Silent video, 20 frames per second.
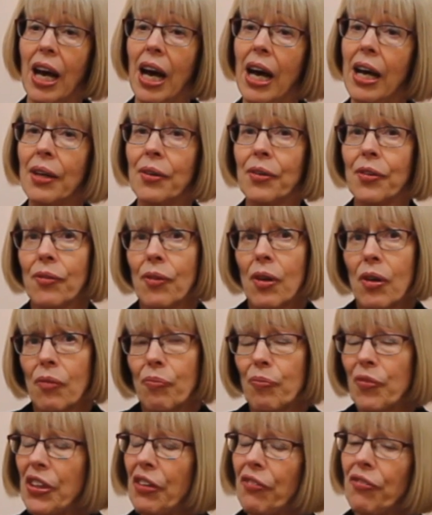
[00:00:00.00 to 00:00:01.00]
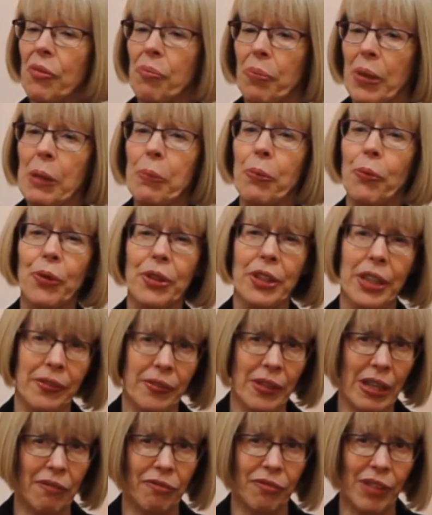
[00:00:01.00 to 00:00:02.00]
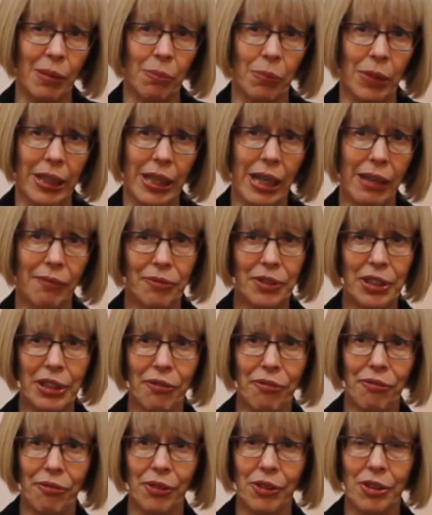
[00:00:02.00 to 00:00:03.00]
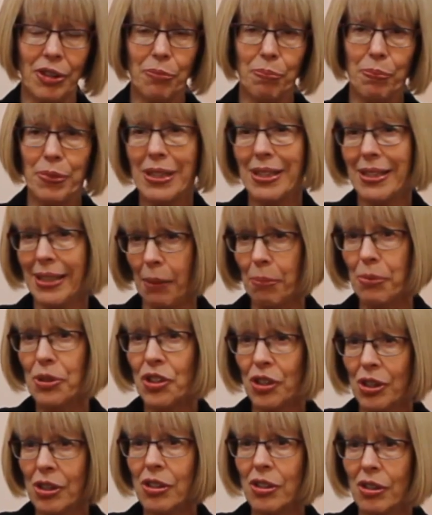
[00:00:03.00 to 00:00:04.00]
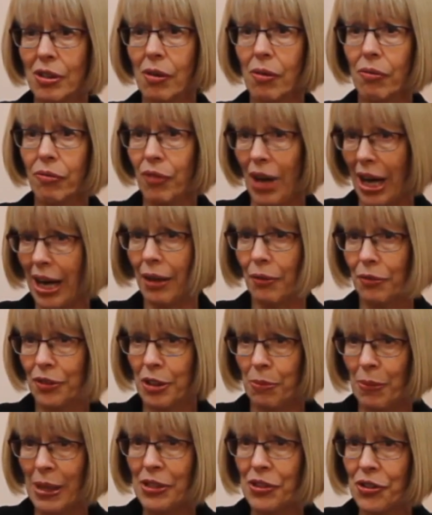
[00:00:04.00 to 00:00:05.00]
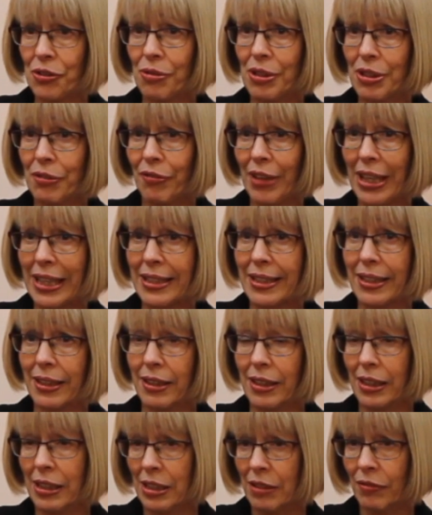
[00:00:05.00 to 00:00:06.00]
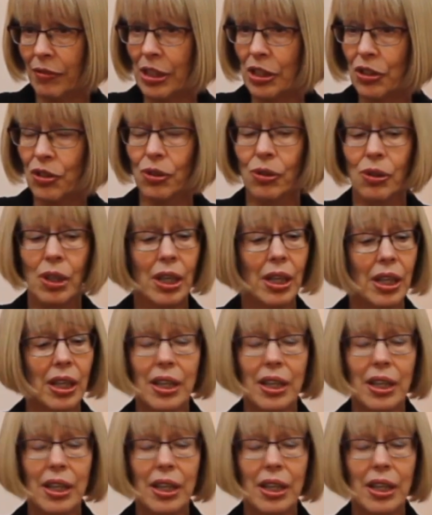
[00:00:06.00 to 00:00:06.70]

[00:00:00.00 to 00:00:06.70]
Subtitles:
And different people within that family have different perceptions of how the dementia is affecting the individual,